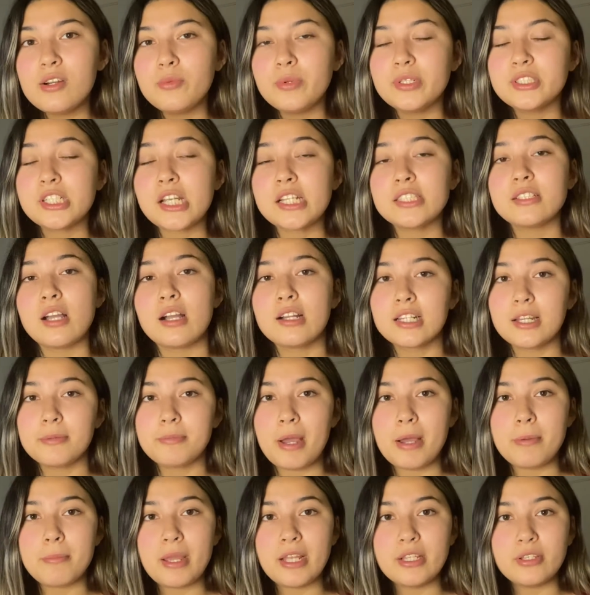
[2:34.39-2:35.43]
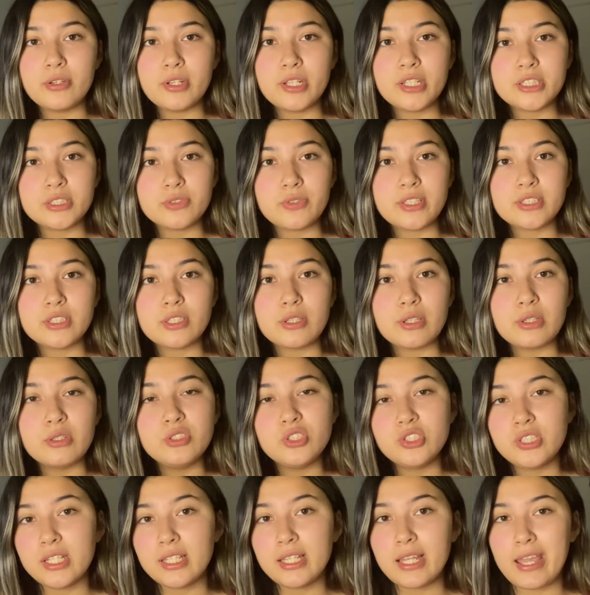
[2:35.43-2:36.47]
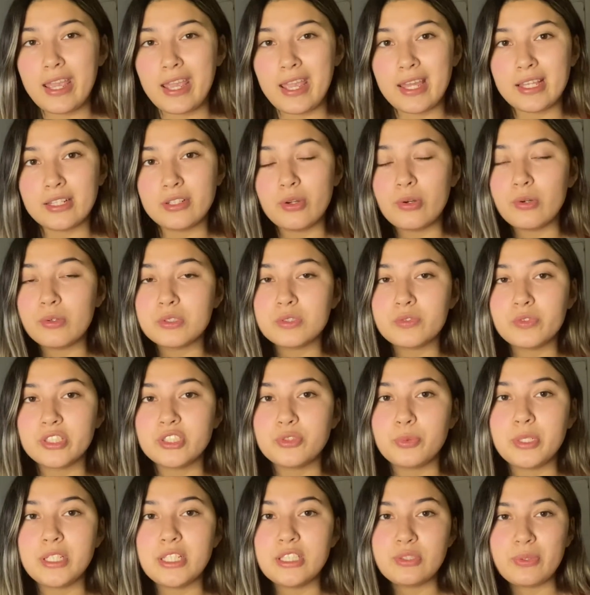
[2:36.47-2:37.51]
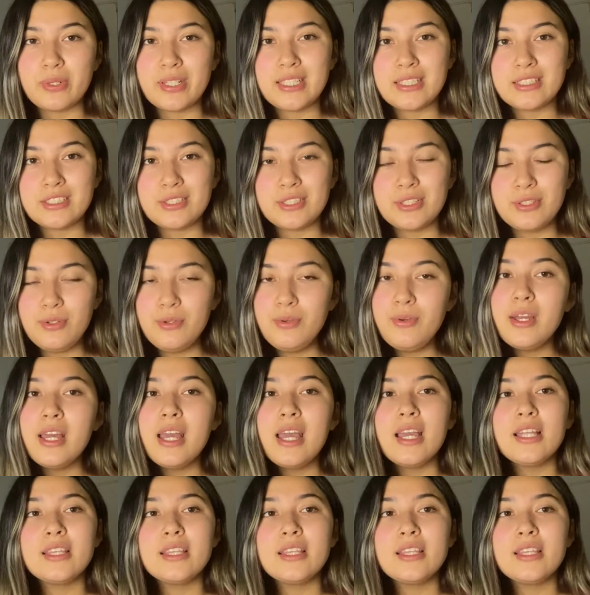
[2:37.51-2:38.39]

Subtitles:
which I talk about my New Year's resolution and goals for 2022.